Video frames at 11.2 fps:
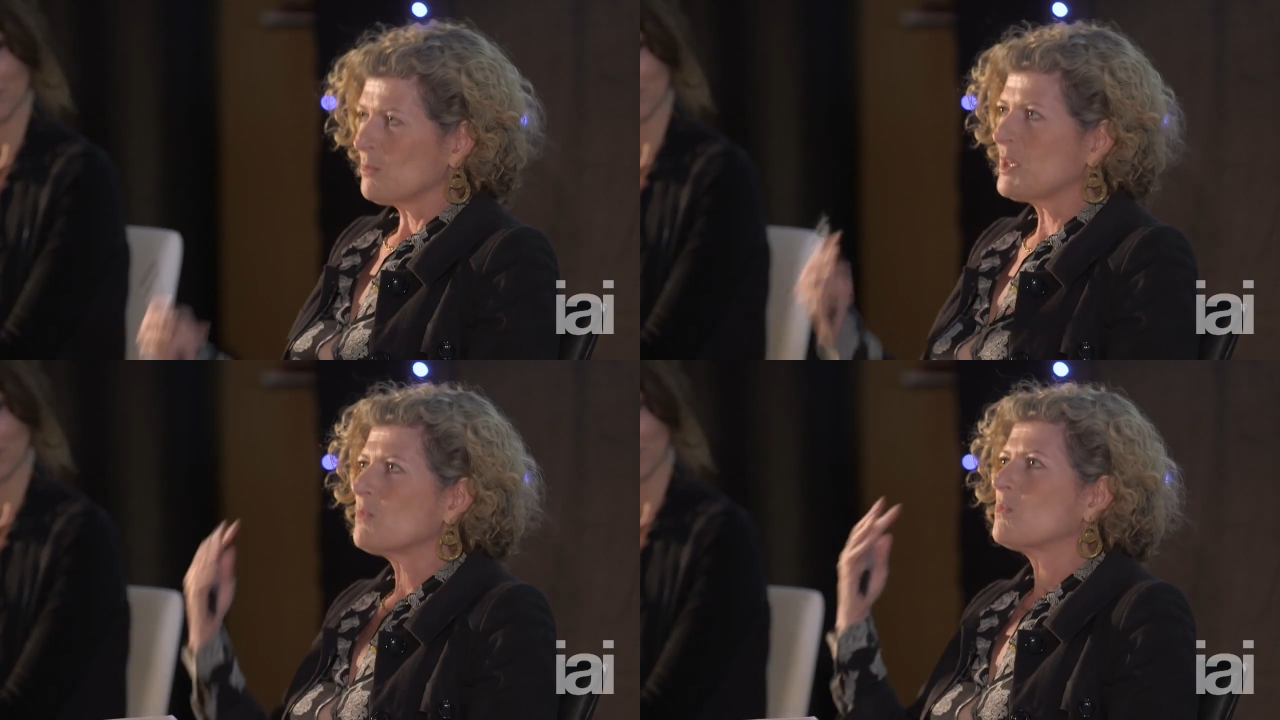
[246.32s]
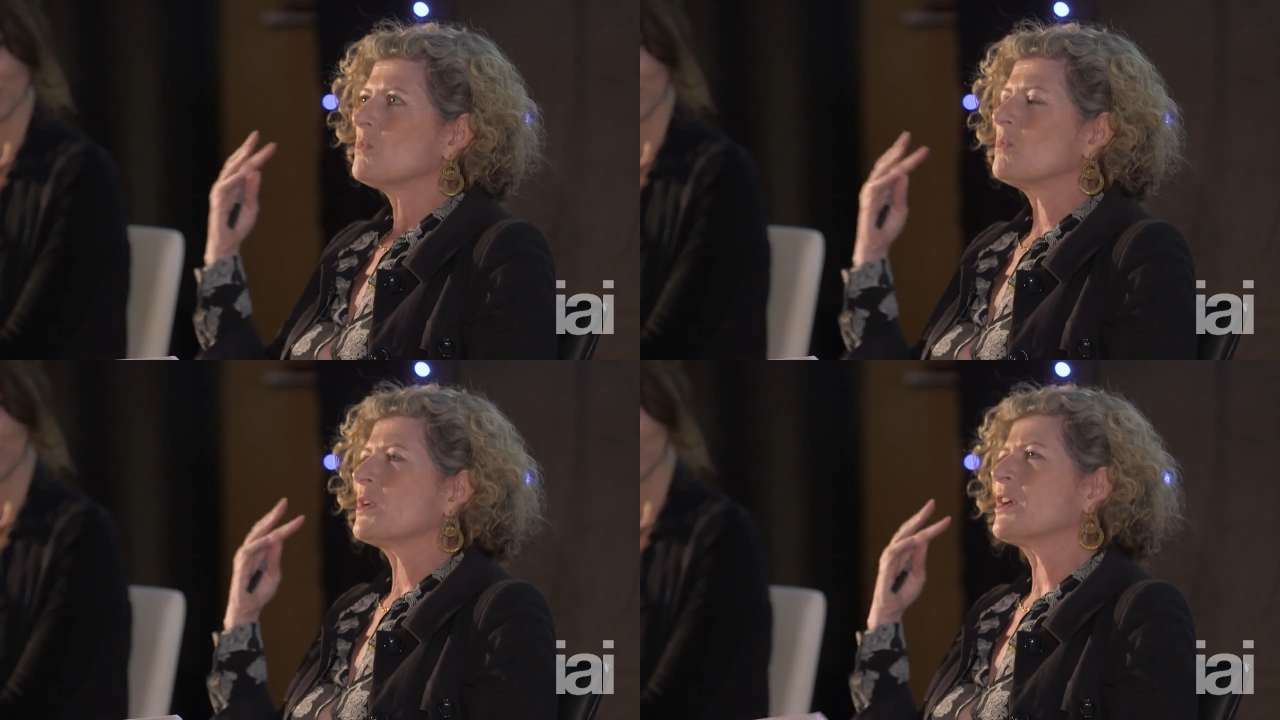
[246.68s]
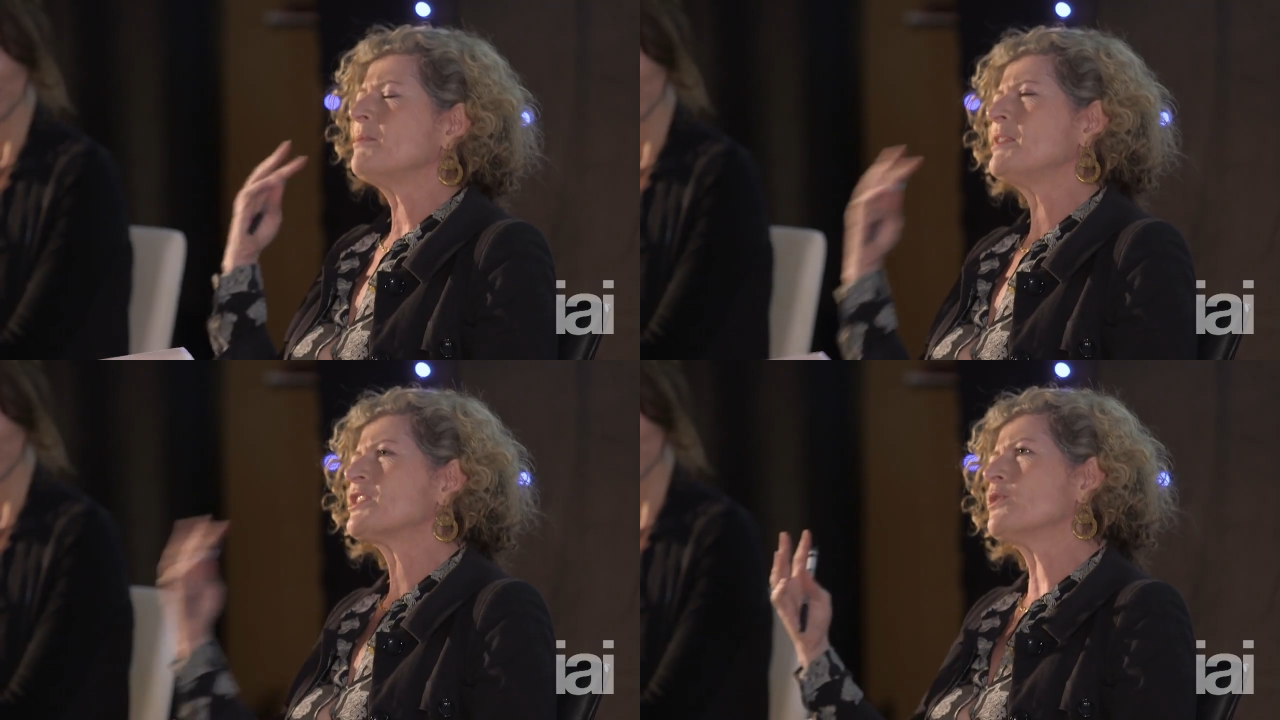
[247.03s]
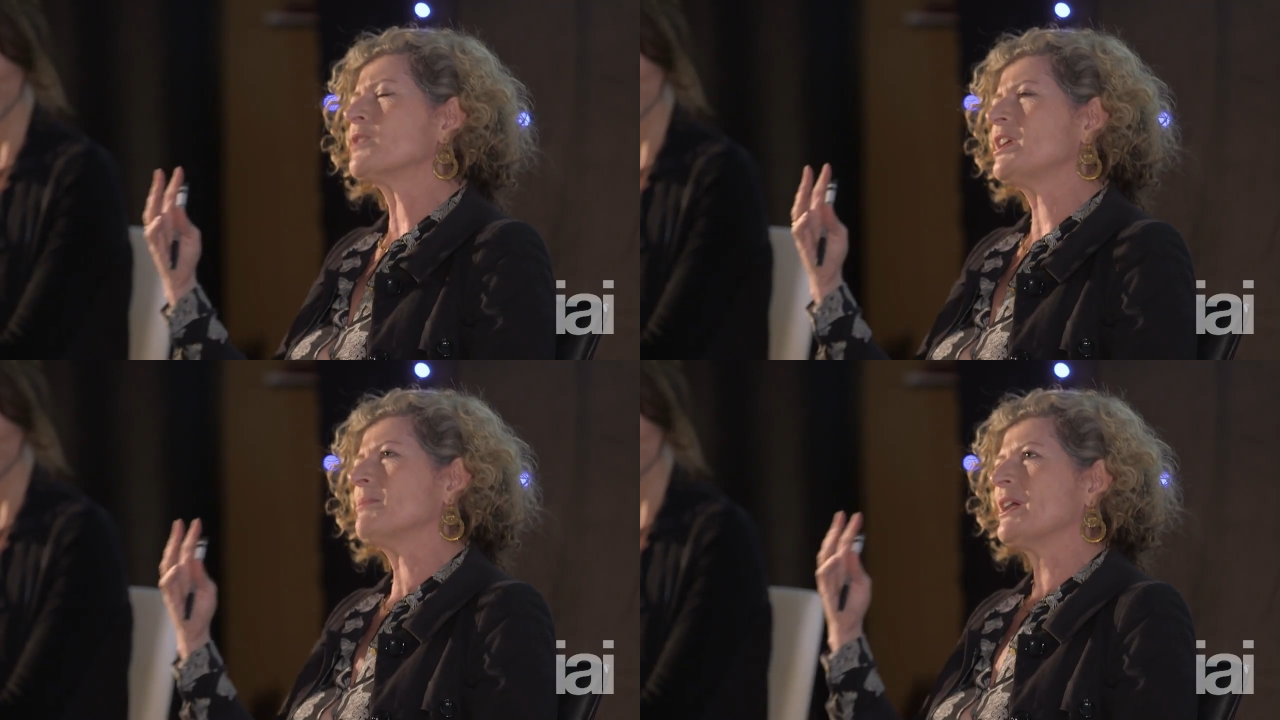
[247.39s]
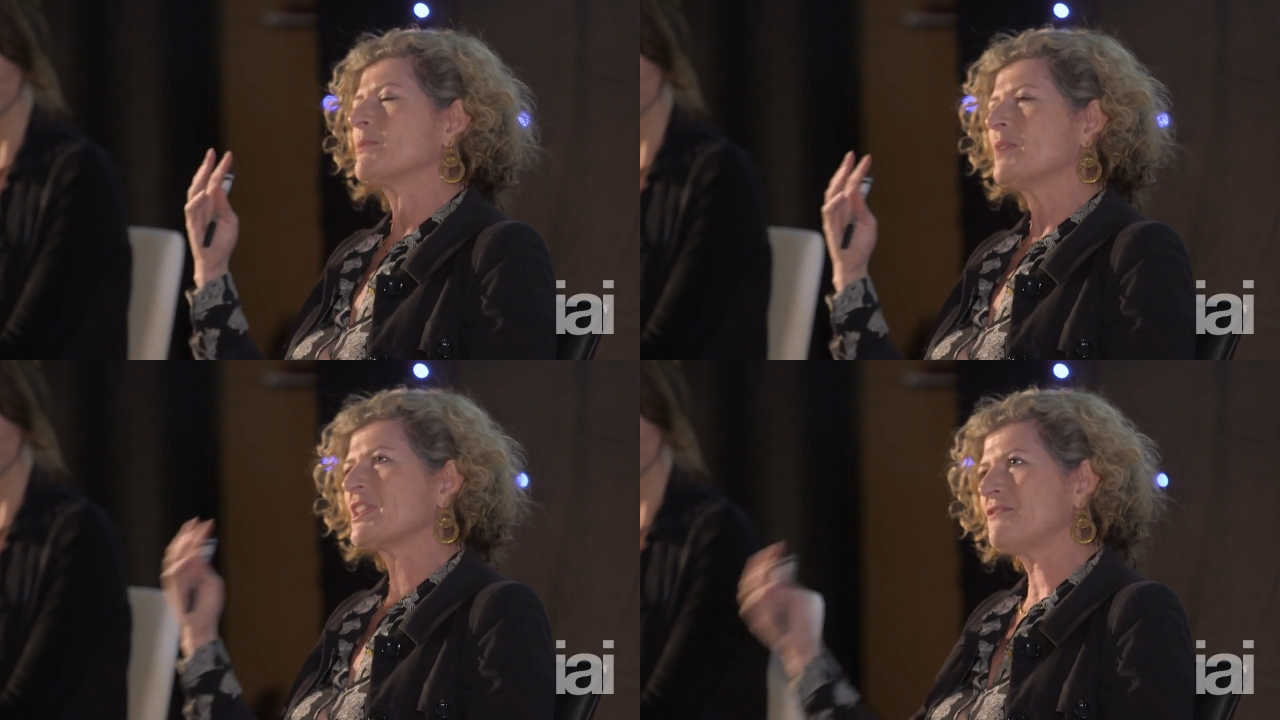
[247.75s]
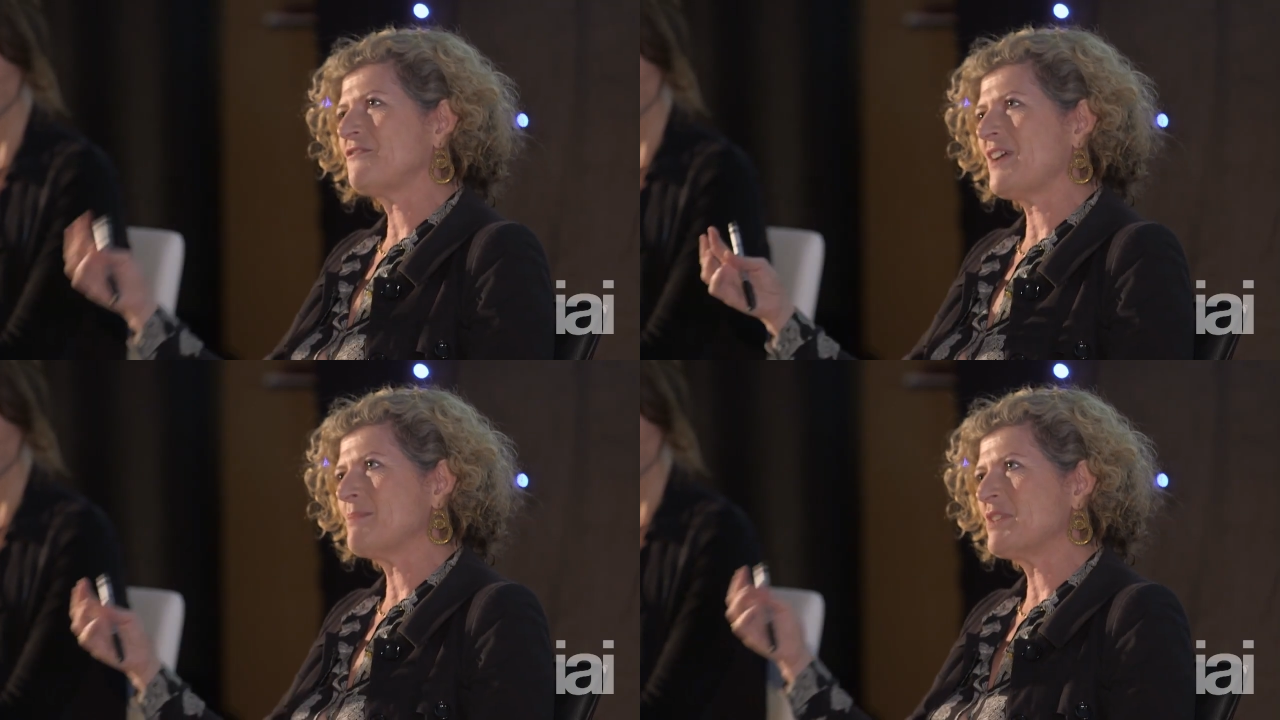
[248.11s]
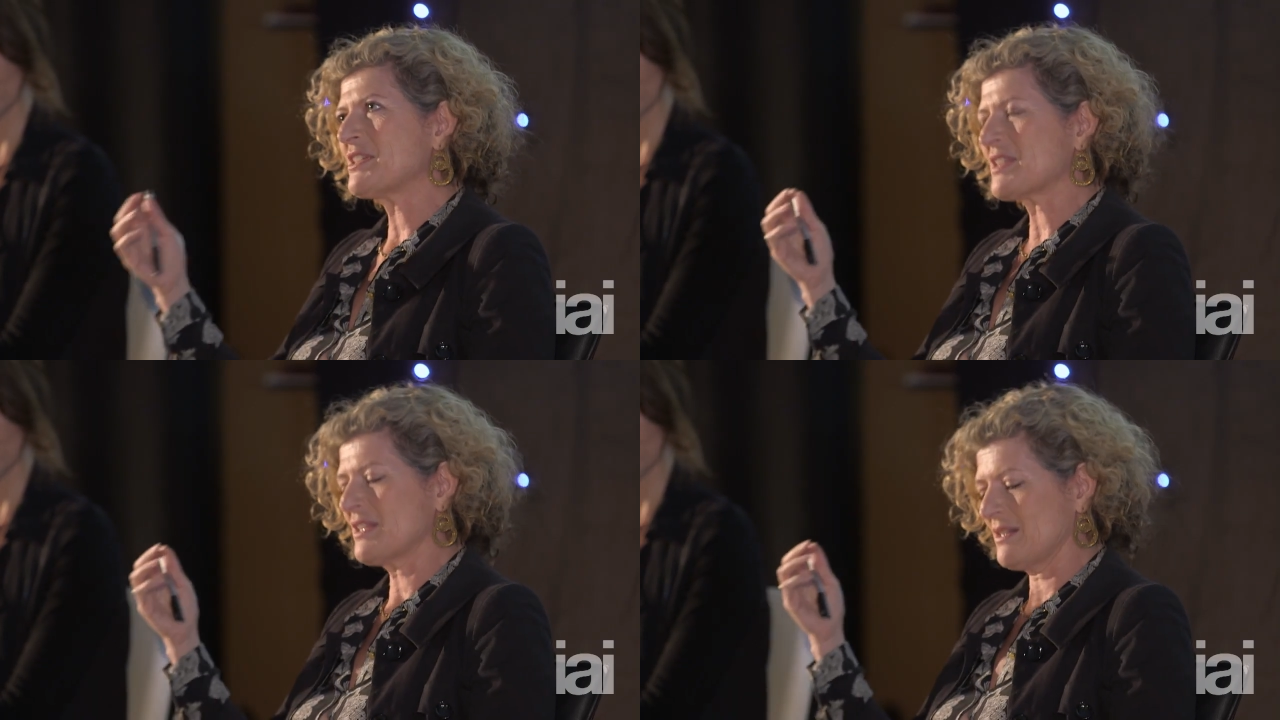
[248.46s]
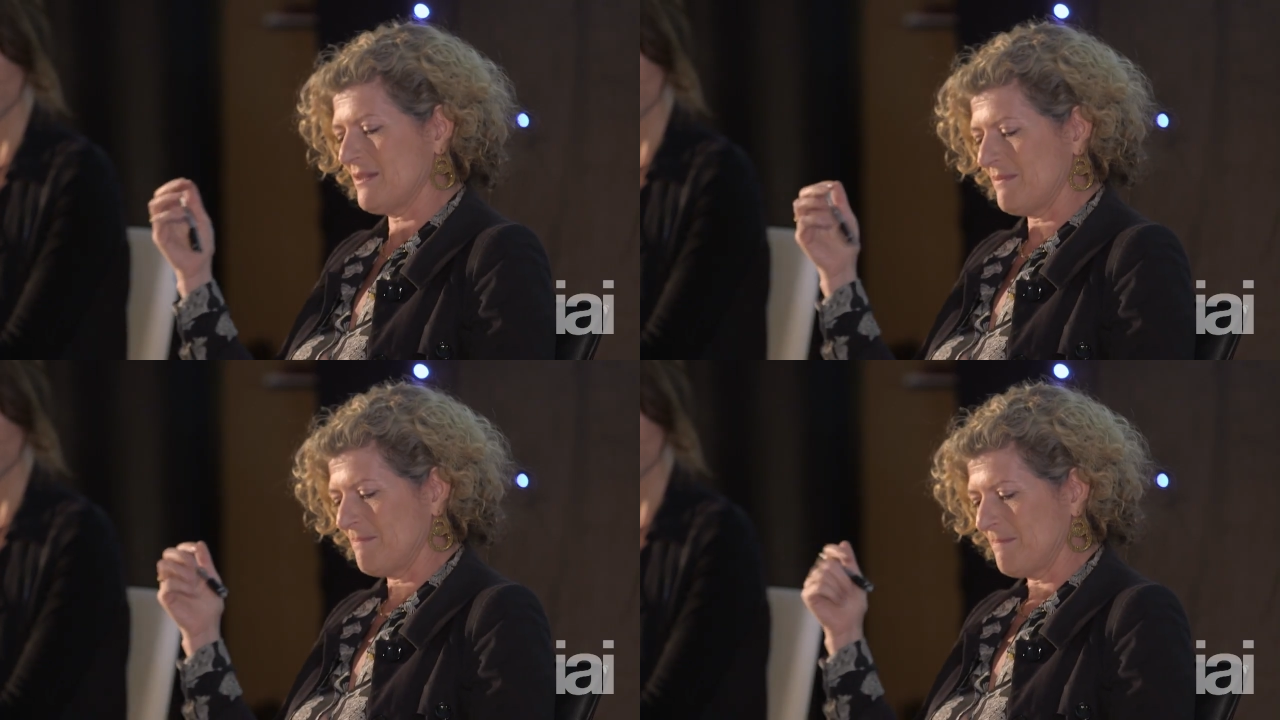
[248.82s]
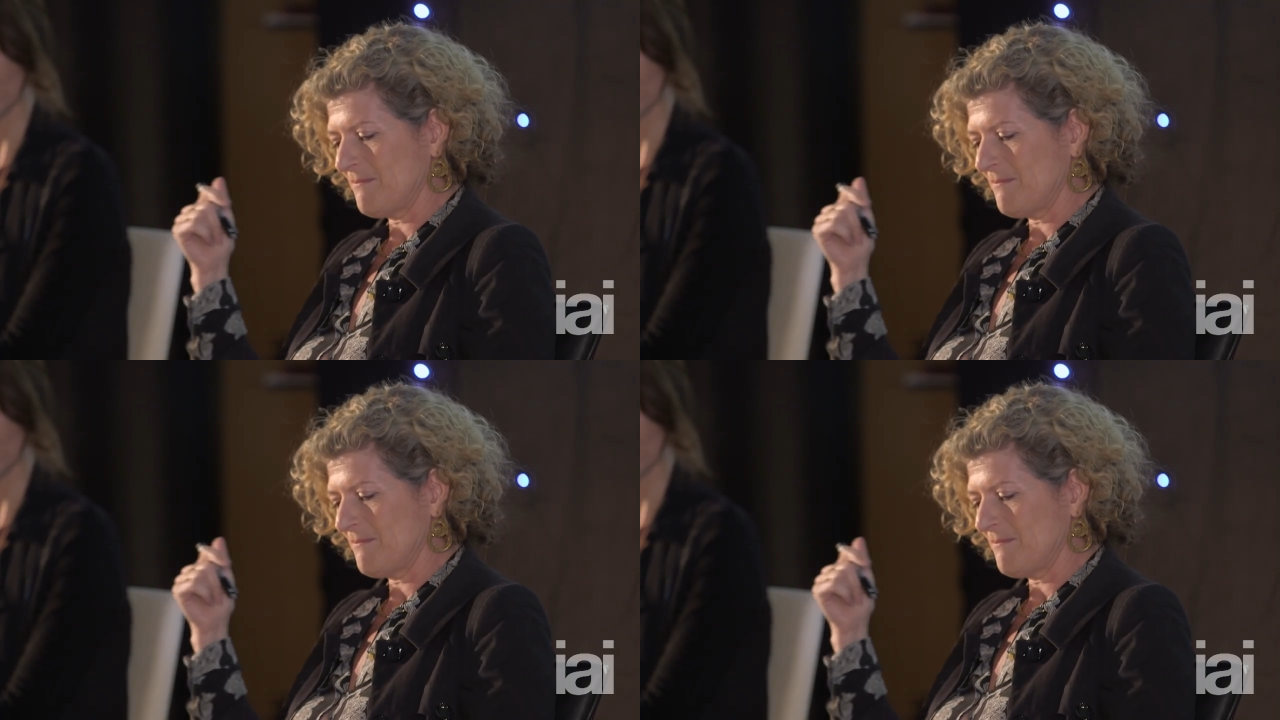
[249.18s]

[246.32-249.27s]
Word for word: we, we're going to be talking about whether feminism